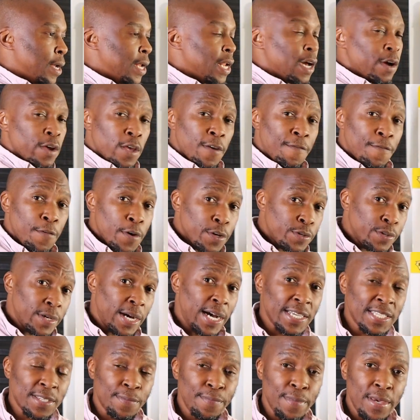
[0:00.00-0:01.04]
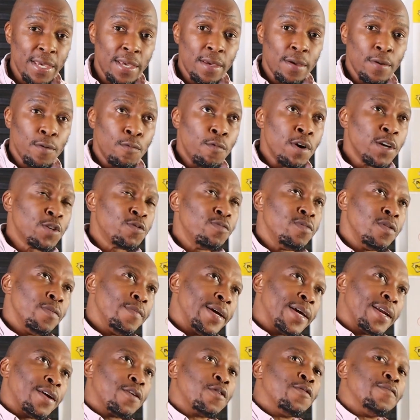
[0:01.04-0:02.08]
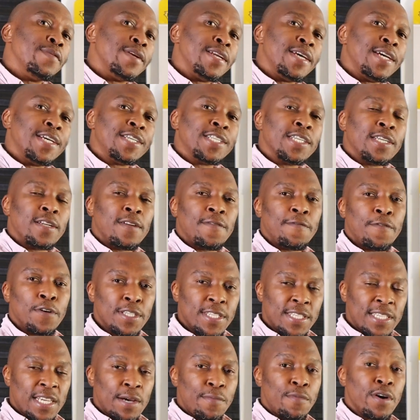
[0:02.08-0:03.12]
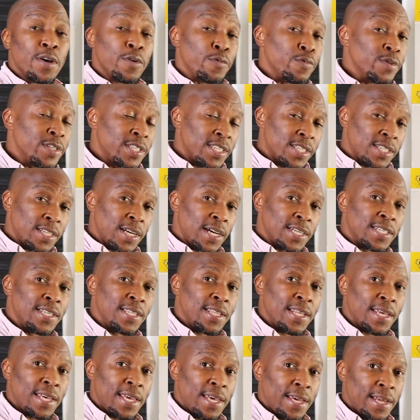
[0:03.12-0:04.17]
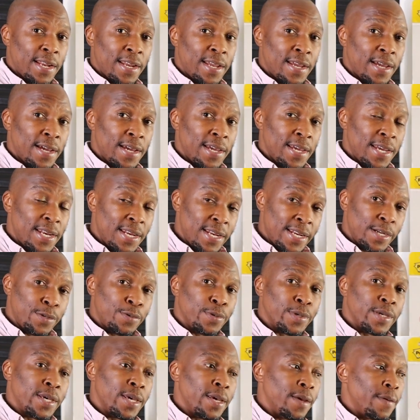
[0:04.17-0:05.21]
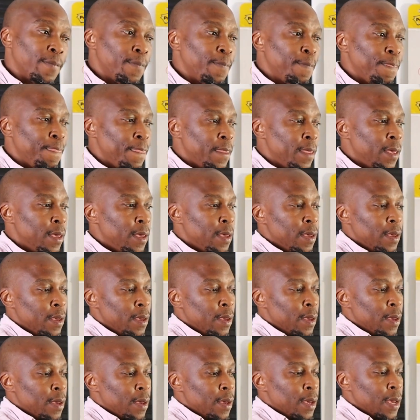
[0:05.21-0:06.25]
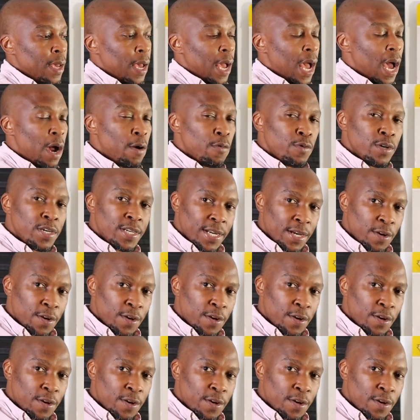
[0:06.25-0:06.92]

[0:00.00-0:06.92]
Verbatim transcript: Now, if you were to ask me what would be my recommendation for someone who's starting their career in networking, I would